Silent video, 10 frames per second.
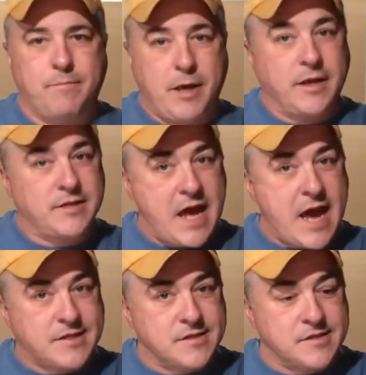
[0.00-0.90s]
paying
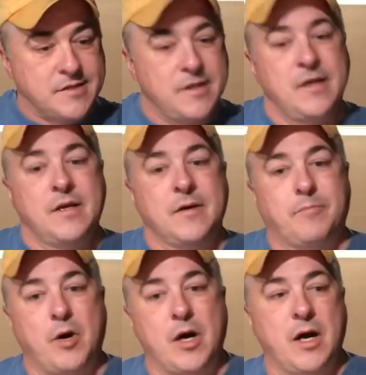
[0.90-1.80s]
taxes,
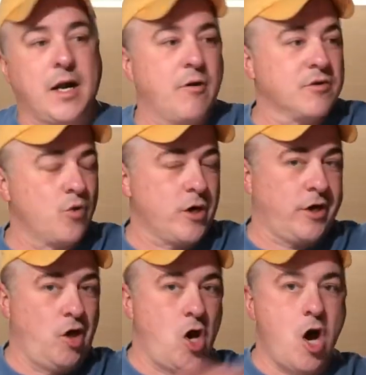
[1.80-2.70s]
but I was
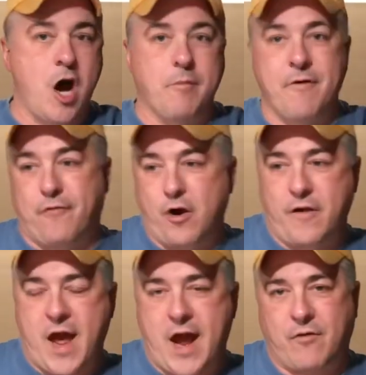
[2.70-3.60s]
working long
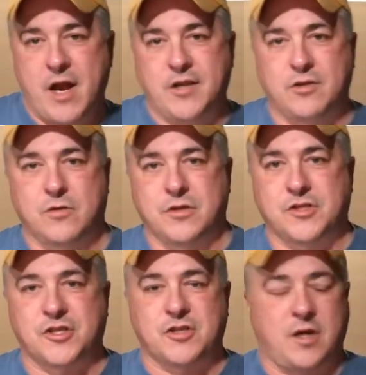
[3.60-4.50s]
before that, right? Blowing
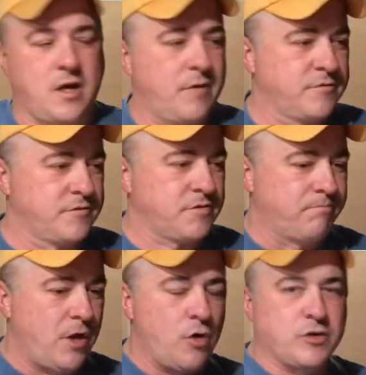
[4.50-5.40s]

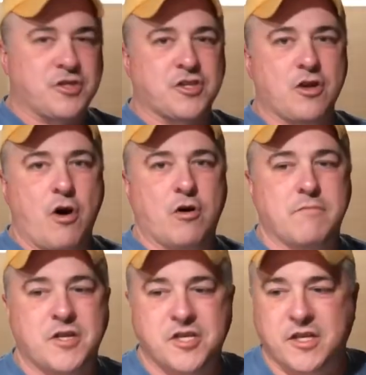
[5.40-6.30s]
snow
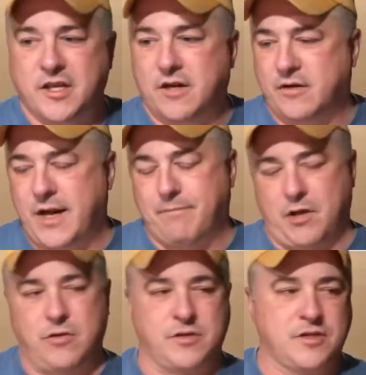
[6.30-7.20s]
in Michigan, or not
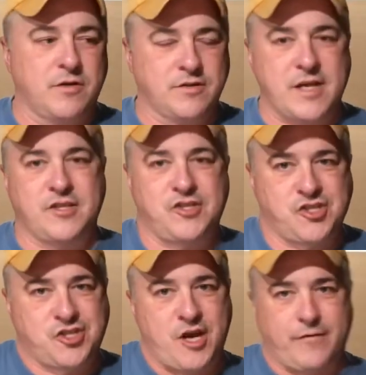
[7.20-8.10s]
blowing snow, I was actually
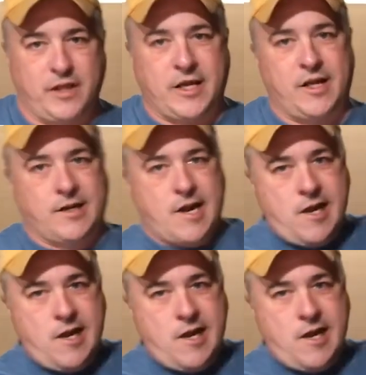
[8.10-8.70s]
shoveling it,